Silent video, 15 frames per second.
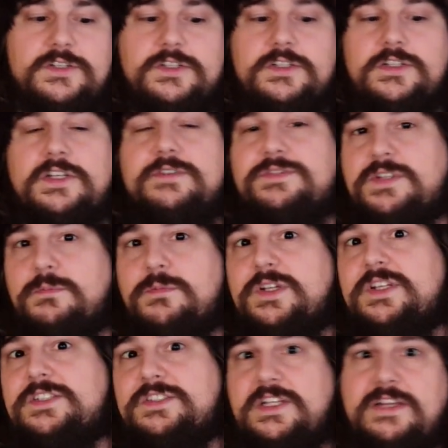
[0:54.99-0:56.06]
if
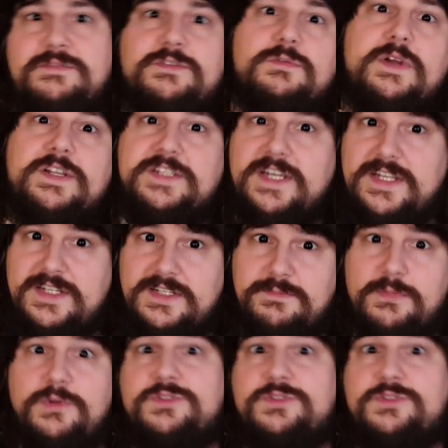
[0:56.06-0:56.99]
someone is left or right-handed.